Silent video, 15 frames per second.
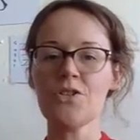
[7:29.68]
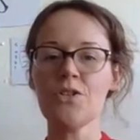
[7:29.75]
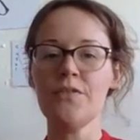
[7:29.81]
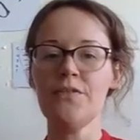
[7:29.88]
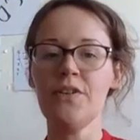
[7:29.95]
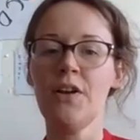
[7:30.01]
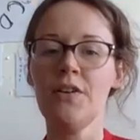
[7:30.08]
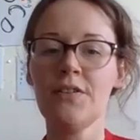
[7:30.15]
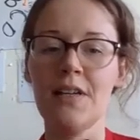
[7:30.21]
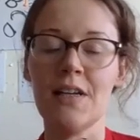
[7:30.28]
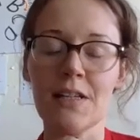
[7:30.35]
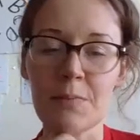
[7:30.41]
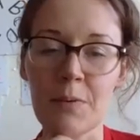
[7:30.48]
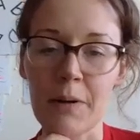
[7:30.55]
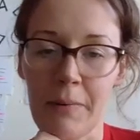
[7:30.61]
you'll have
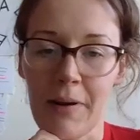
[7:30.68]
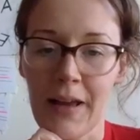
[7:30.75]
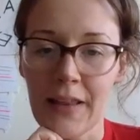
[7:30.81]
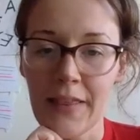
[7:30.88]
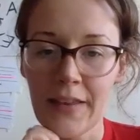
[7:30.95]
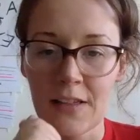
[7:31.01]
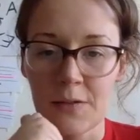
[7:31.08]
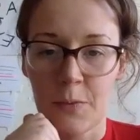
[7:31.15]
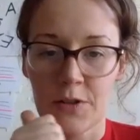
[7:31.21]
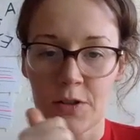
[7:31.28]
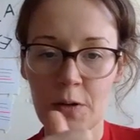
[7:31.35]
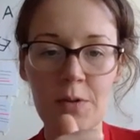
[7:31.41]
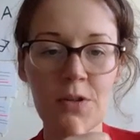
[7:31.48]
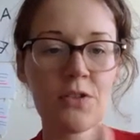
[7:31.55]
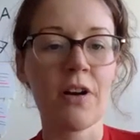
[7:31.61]
noticed by playing things by
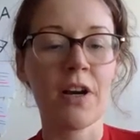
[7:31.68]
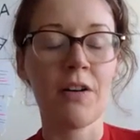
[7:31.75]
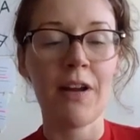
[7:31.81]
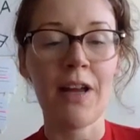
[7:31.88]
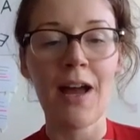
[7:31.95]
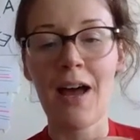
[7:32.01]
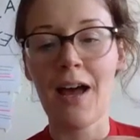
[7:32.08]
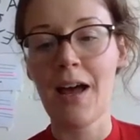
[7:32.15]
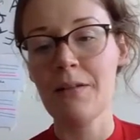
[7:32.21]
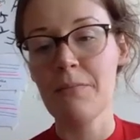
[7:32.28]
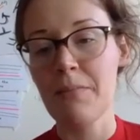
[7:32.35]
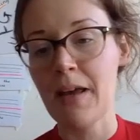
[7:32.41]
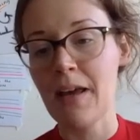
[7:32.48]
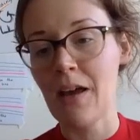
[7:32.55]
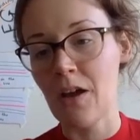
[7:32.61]
Thomas Gregory and
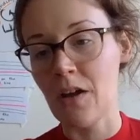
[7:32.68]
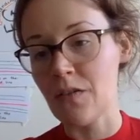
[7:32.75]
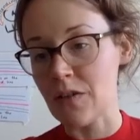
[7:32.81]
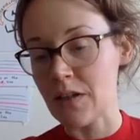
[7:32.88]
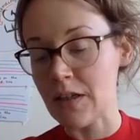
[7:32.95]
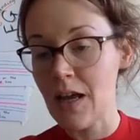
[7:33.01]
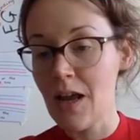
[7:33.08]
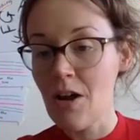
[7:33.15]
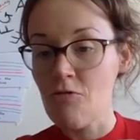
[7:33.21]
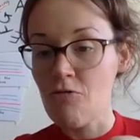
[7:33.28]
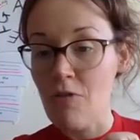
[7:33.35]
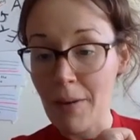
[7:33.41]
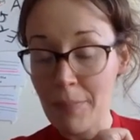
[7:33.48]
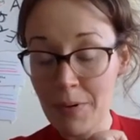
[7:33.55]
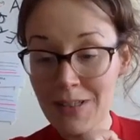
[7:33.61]
Beethoven,
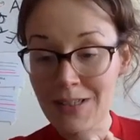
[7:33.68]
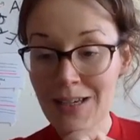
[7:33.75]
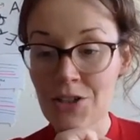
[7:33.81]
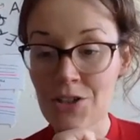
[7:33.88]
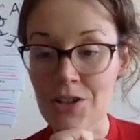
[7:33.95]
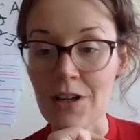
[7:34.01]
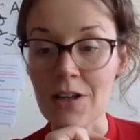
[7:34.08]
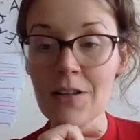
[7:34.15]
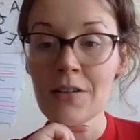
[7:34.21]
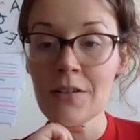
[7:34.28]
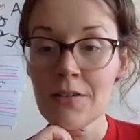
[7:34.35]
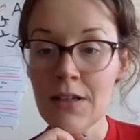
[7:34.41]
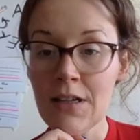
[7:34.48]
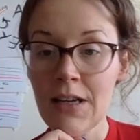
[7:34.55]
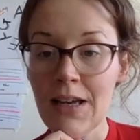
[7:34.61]
repetition
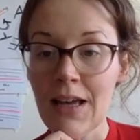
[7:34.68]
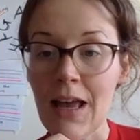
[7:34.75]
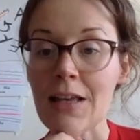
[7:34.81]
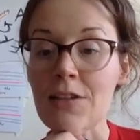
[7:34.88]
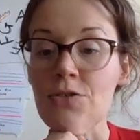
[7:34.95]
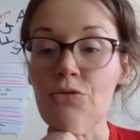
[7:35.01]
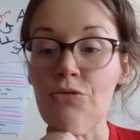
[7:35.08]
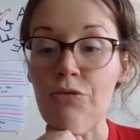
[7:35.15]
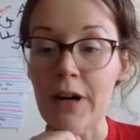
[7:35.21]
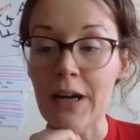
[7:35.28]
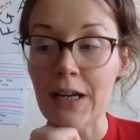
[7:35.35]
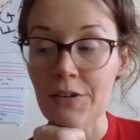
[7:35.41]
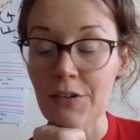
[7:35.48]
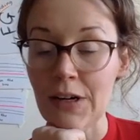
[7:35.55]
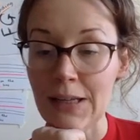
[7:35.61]
is a
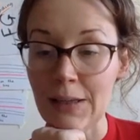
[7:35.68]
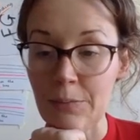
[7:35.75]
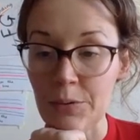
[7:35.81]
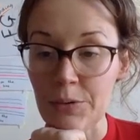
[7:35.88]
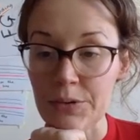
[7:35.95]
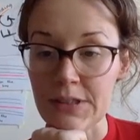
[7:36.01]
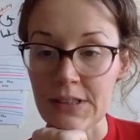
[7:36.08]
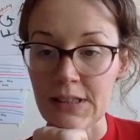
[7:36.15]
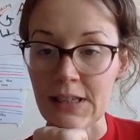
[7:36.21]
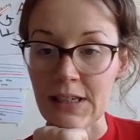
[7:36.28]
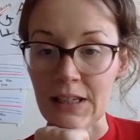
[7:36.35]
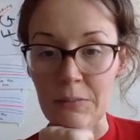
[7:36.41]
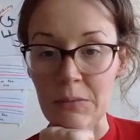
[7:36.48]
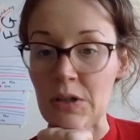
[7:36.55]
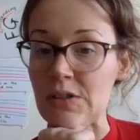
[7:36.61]
really, really important thing
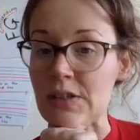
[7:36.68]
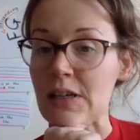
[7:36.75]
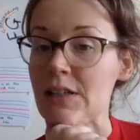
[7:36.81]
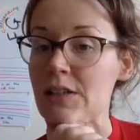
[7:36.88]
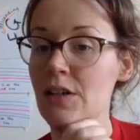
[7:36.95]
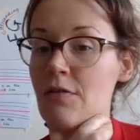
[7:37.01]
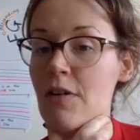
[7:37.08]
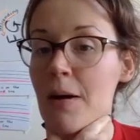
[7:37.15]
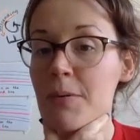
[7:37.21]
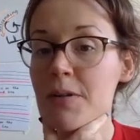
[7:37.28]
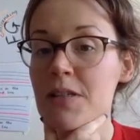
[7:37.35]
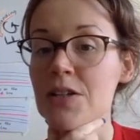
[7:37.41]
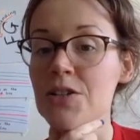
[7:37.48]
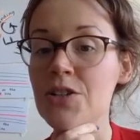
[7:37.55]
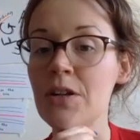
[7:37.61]
in music. So
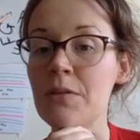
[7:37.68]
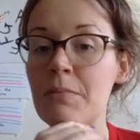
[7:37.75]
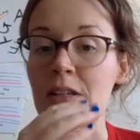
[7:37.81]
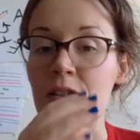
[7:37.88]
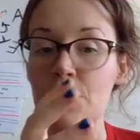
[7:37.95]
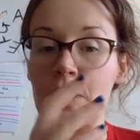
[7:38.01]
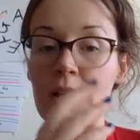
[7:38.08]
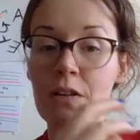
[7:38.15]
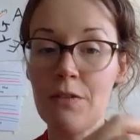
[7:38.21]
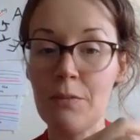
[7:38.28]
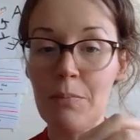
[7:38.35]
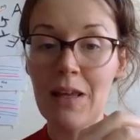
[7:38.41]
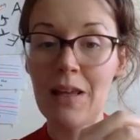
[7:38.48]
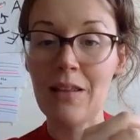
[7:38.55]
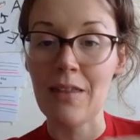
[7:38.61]
repetition means when you
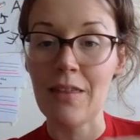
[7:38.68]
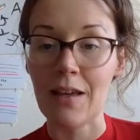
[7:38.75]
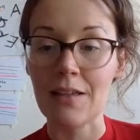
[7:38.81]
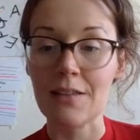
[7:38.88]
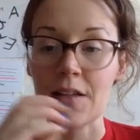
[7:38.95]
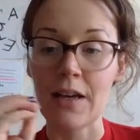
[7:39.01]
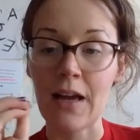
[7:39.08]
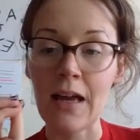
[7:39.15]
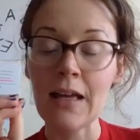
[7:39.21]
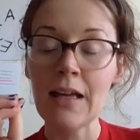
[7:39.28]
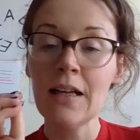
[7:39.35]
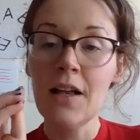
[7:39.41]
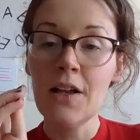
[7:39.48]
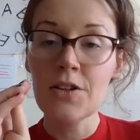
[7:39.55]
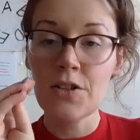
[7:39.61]
repeat things, okay?
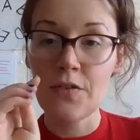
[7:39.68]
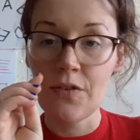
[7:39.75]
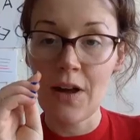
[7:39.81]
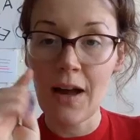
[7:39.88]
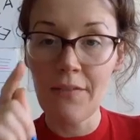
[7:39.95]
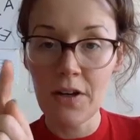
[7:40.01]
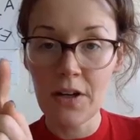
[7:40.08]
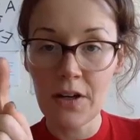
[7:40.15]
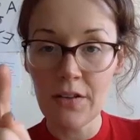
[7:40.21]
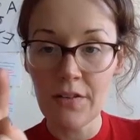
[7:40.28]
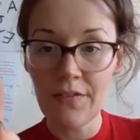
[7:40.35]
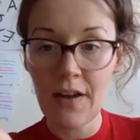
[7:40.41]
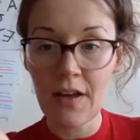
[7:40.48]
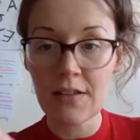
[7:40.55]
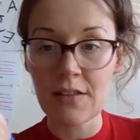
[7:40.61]
So if you have a look at the
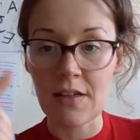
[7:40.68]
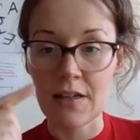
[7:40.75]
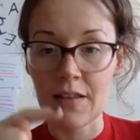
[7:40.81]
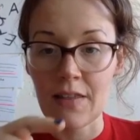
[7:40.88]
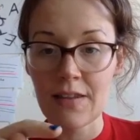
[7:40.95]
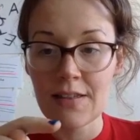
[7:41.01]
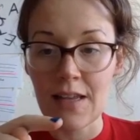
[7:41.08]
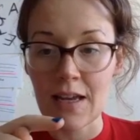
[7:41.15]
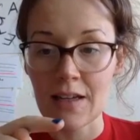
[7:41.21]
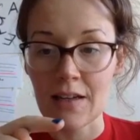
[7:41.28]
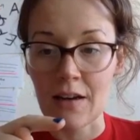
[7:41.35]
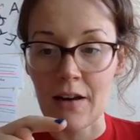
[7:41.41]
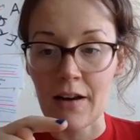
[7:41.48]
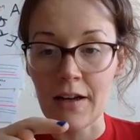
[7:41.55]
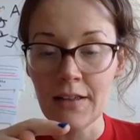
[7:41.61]
first line and the
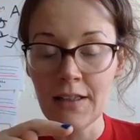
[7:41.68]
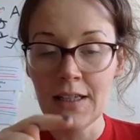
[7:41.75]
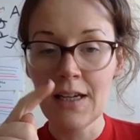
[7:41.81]
second line,